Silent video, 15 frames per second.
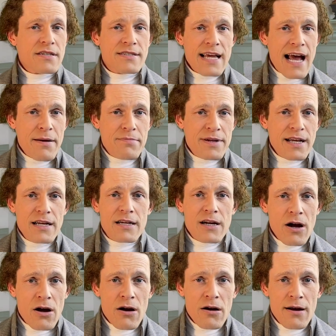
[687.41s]
Dabney
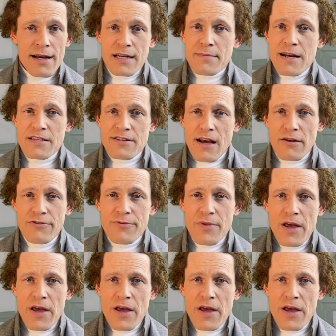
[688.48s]
Carr, and myself